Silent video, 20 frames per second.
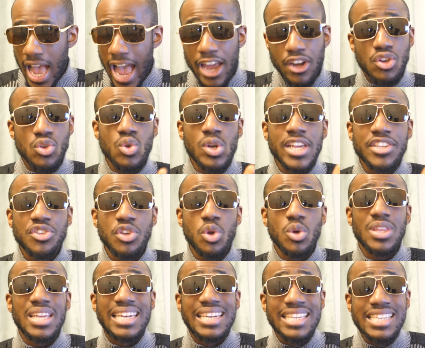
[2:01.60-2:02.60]
and you, let's say,
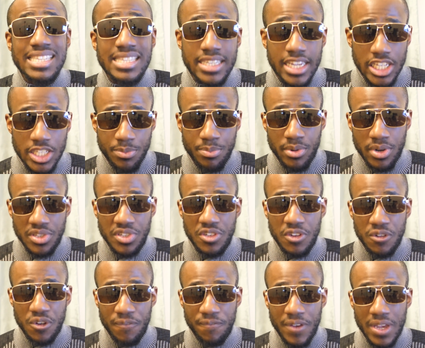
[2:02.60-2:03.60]
you're the least experienced
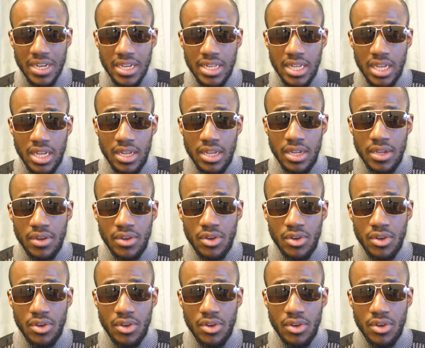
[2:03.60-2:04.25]
defender,